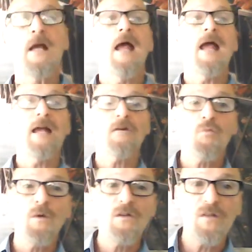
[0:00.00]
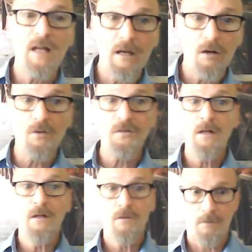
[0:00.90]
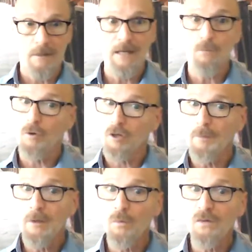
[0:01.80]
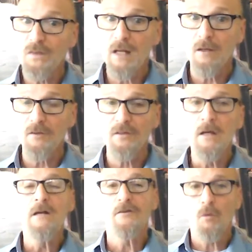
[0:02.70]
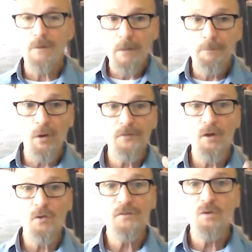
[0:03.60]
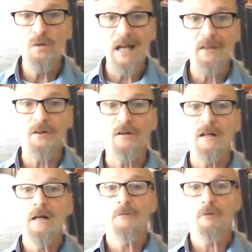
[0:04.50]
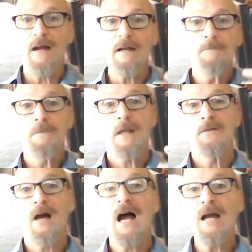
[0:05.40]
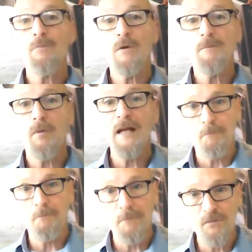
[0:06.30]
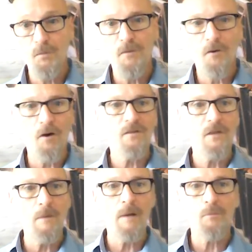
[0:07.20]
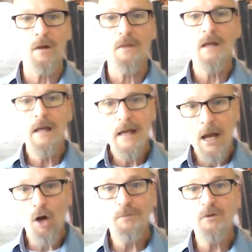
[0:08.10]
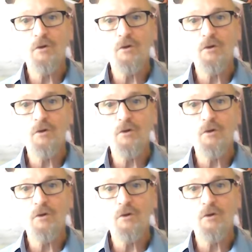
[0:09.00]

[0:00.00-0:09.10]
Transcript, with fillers: and resales, right? We're going to be resellers. So when you put those together, right, the hybrid plan that Mr. Mufareh has come up with